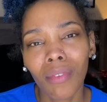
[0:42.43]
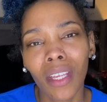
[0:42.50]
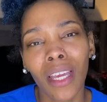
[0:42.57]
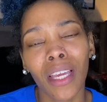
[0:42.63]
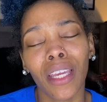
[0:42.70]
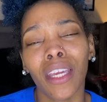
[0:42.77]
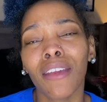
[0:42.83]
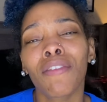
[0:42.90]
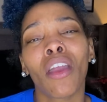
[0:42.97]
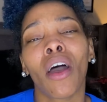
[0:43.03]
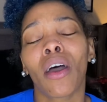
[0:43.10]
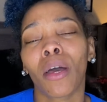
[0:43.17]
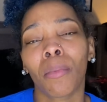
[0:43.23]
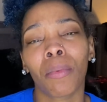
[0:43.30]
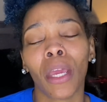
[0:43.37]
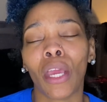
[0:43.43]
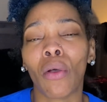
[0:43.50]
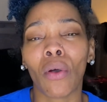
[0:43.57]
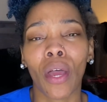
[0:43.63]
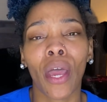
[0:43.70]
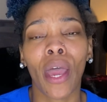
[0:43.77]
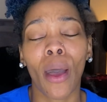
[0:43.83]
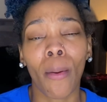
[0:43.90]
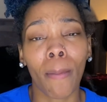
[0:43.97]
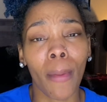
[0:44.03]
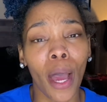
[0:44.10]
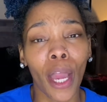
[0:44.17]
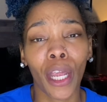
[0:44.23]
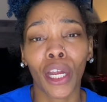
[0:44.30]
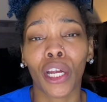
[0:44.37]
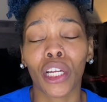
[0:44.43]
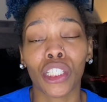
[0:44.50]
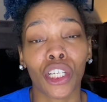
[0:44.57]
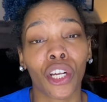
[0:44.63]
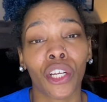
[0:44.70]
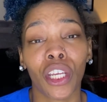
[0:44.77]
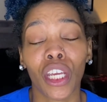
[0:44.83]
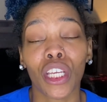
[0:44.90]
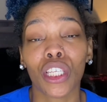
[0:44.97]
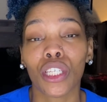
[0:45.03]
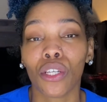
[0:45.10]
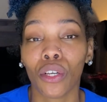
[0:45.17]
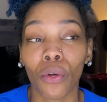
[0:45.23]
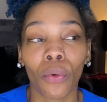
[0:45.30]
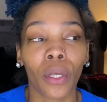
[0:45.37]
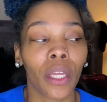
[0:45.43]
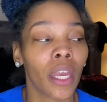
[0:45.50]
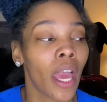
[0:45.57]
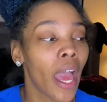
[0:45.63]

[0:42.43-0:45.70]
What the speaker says: give y'all an update on how my hair journey is going.